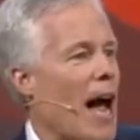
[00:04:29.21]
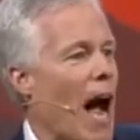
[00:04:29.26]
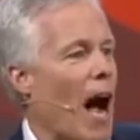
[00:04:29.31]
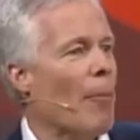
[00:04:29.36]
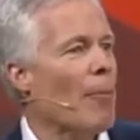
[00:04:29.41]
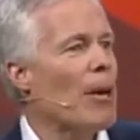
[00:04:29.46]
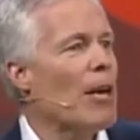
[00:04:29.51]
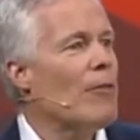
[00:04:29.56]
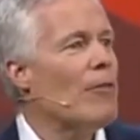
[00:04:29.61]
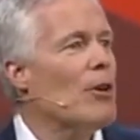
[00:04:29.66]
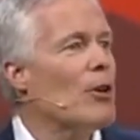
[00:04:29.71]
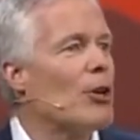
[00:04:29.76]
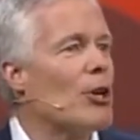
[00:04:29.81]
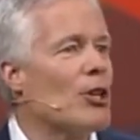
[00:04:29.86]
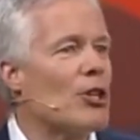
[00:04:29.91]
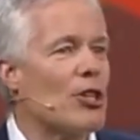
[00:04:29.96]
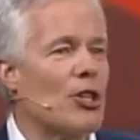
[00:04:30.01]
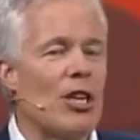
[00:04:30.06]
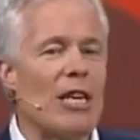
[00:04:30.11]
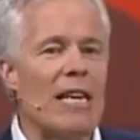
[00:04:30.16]
How many of you
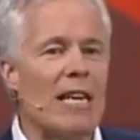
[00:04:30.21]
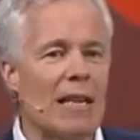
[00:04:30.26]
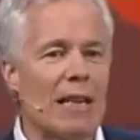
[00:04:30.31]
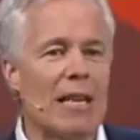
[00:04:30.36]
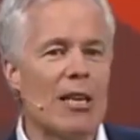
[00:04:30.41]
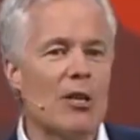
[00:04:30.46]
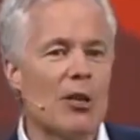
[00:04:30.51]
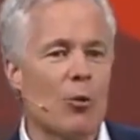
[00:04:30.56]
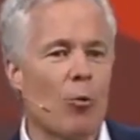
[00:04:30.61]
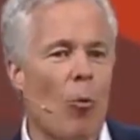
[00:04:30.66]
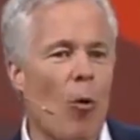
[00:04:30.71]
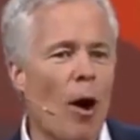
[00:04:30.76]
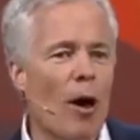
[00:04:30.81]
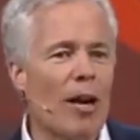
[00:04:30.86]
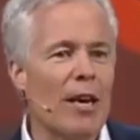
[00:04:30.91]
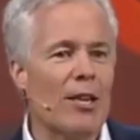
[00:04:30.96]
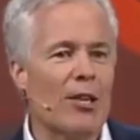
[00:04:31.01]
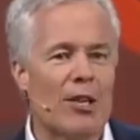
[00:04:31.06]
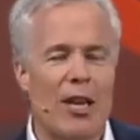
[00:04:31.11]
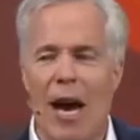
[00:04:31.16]
could see at least one
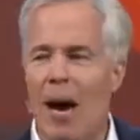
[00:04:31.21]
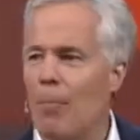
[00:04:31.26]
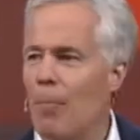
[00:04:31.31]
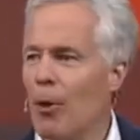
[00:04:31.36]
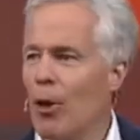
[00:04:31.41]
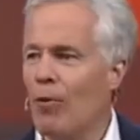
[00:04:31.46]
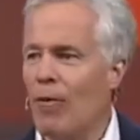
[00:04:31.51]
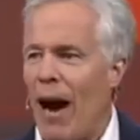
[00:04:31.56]
example